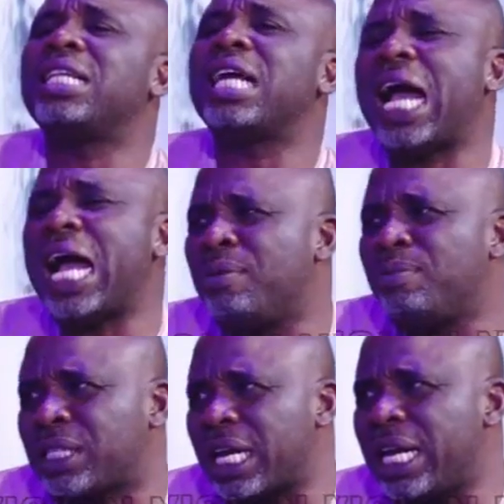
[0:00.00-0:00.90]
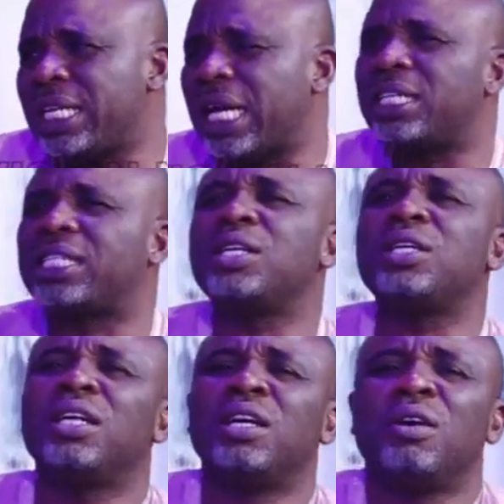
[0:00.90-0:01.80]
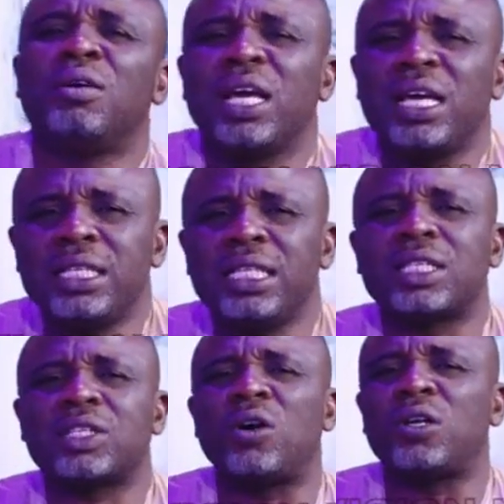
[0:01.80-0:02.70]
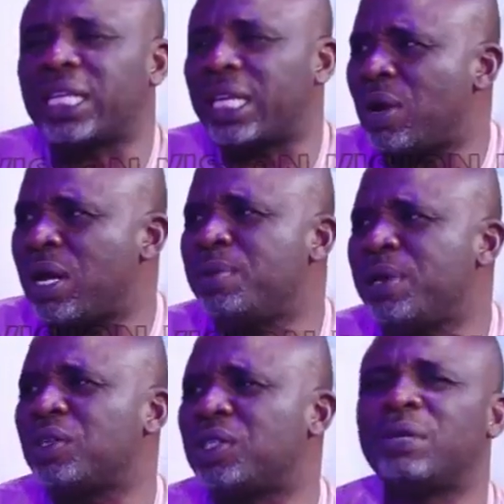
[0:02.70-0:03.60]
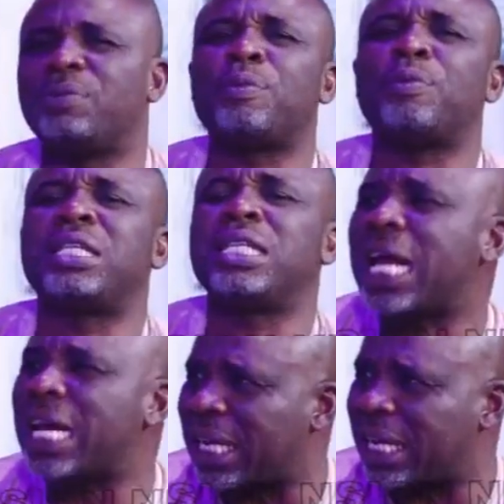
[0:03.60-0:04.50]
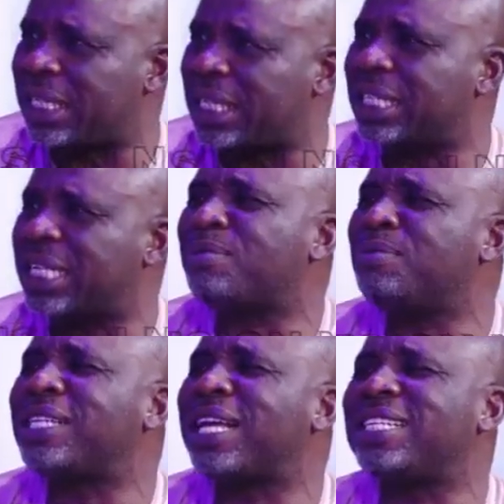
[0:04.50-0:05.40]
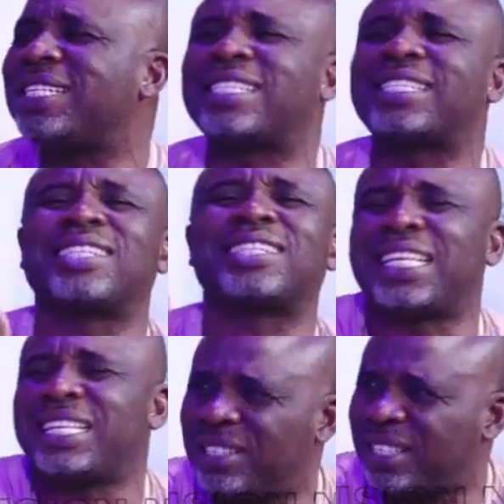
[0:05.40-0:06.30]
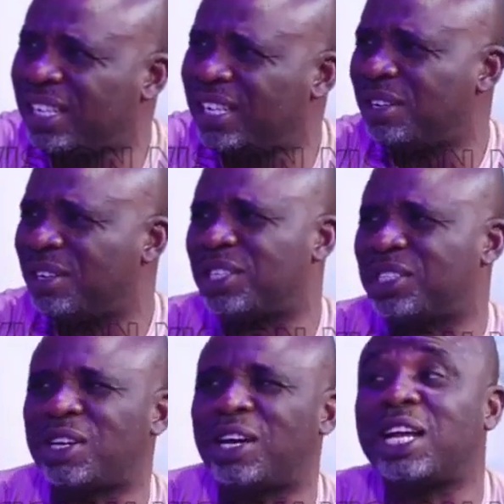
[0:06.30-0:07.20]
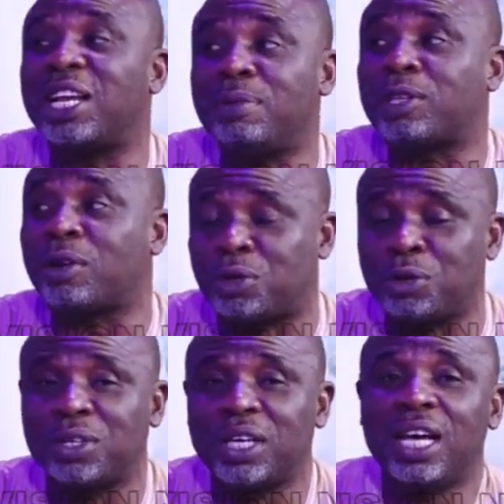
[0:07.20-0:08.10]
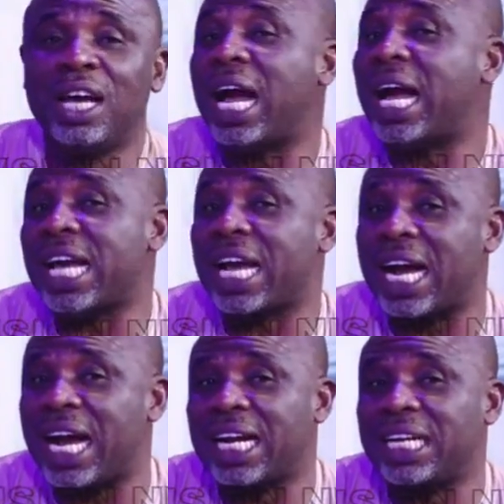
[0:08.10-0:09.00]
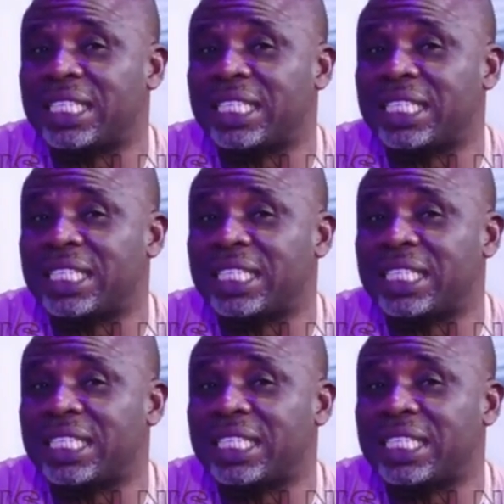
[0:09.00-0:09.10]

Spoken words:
I am saying that, you see, in this country, when you begin to see people deny certain things, that means there is some element of truth. I can...